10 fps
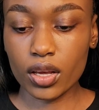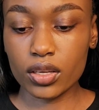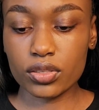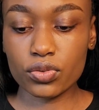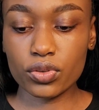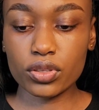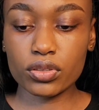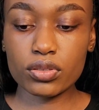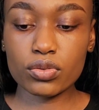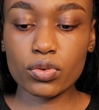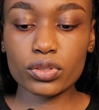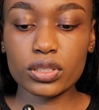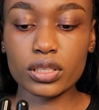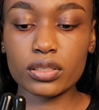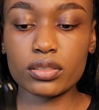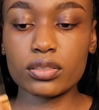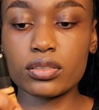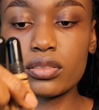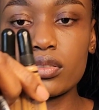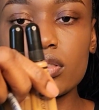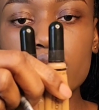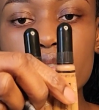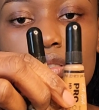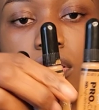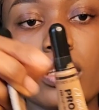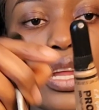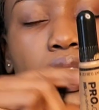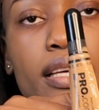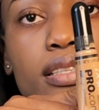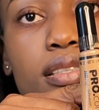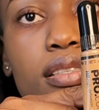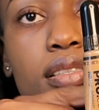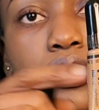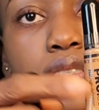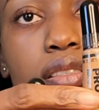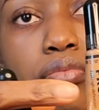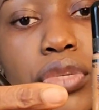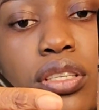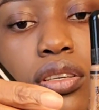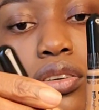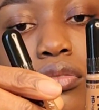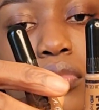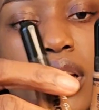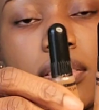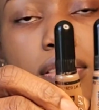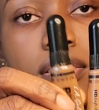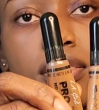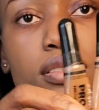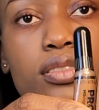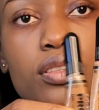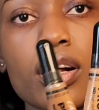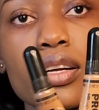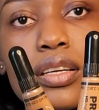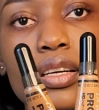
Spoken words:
So in this order, this is light, this is medium, and this is dark.